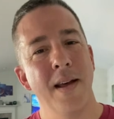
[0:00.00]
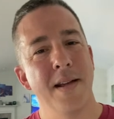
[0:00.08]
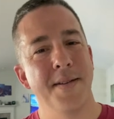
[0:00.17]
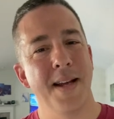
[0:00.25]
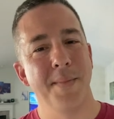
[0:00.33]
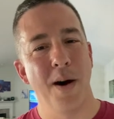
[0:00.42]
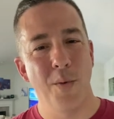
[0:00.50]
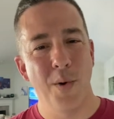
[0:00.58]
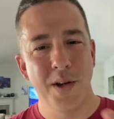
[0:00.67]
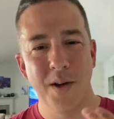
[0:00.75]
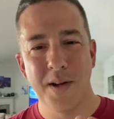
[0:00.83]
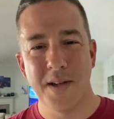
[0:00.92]
It's not about
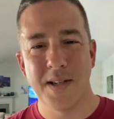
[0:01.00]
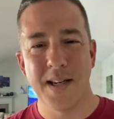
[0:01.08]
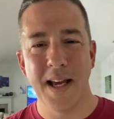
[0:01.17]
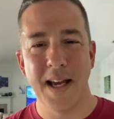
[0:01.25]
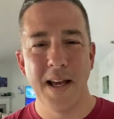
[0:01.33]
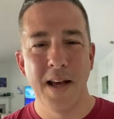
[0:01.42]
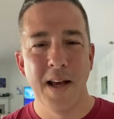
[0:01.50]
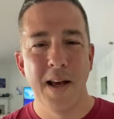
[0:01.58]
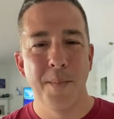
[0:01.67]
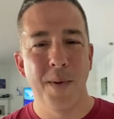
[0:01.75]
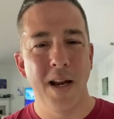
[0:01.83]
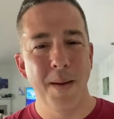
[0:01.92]
what you can see,
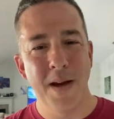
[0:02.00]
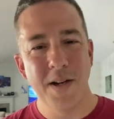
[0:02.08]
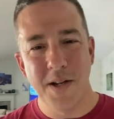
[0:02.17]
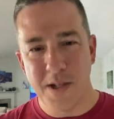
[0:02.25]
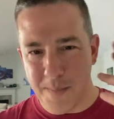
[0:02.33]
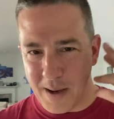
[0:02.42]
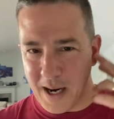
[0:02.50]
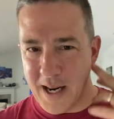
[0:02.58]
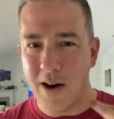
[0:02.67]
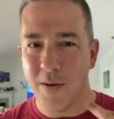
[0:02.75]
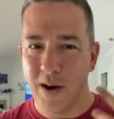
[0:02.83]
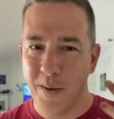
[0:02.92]
but he mentions about
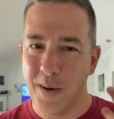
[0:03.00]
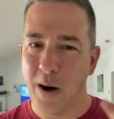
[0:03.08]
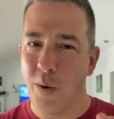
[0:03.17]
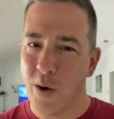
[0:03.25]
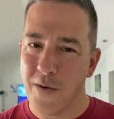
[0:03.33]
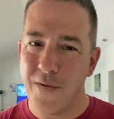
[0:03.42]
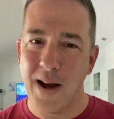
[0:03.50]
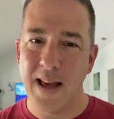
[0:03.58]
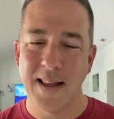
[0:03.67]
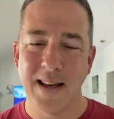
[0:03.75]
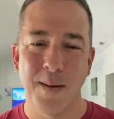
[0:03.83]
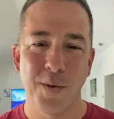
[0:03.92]
hearing, about where
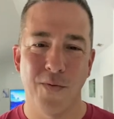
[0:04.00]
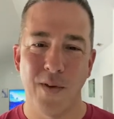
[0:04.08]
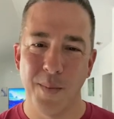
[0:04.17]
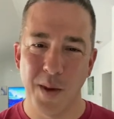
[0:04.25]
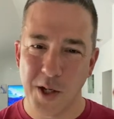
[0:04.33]
faith comes from.